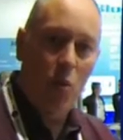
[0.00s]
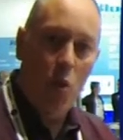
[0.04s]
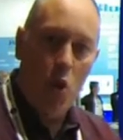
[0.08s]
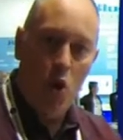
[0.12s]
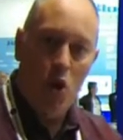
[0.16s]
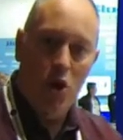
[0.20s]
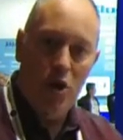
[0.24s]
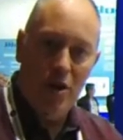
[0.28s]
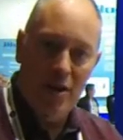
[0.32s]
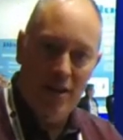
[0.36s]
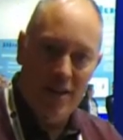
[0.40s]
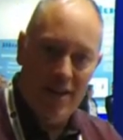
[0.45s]

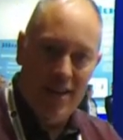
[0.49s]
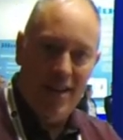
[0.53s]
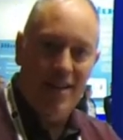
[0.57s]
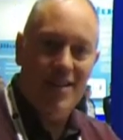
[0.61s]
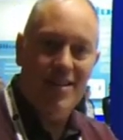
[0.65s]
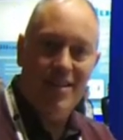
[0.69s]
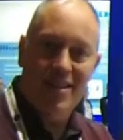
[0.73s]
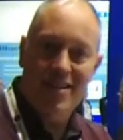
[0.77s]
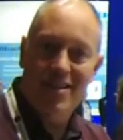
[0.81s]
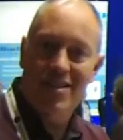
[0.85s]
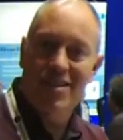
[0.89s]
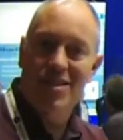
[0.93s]
what
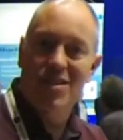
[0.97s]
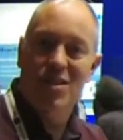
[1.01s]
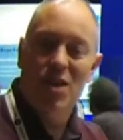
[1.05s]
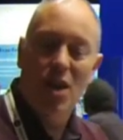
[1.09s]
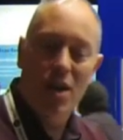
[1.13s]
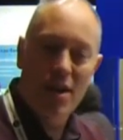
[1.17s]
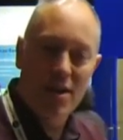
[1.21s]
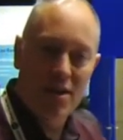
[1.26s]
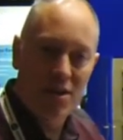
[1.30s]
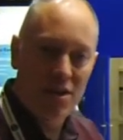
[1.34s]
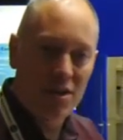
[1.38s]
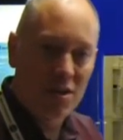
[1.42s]
Git is
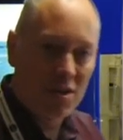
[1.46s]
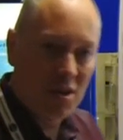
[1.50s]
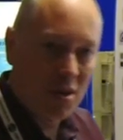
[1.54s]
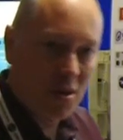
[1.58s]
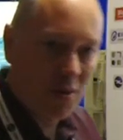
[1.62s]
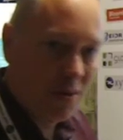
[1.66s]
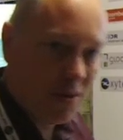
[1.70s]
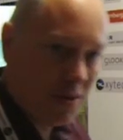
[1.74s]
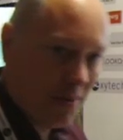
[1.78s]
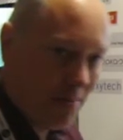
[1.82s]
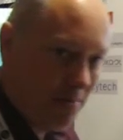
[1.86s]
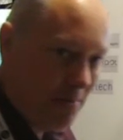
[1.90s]
designed to
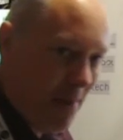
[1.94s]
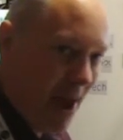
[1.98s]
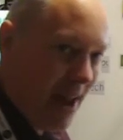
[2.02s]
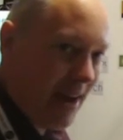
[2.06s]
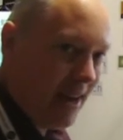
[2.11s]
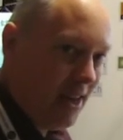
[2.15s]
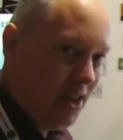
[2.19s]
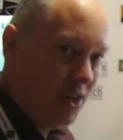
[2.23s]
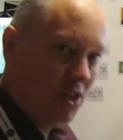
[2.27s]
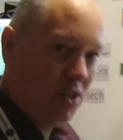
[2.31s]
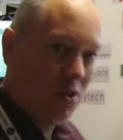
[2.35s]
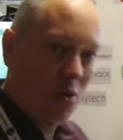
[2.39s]
do, to
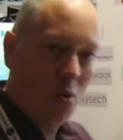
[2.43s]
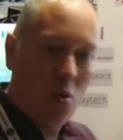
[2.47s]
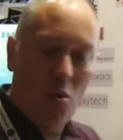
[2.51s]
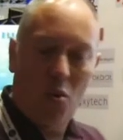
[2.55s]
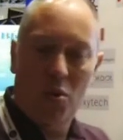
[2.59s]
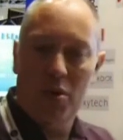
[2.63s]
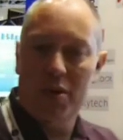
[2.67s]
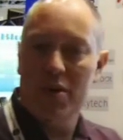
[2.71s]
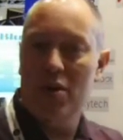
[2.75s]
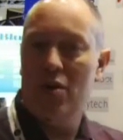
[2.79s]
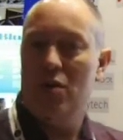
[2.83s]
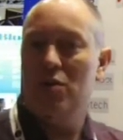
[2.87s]
manage
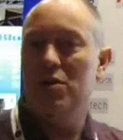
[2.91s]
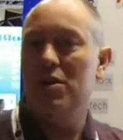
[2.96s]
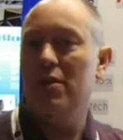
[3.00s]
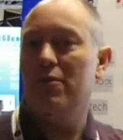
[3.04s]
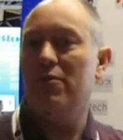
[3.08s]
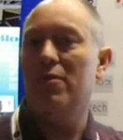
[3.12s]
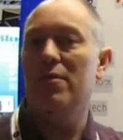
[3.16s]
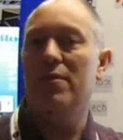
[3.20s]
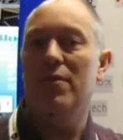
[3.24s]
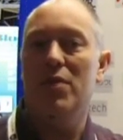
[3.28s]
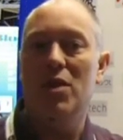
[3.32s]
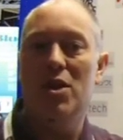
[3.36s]
all your different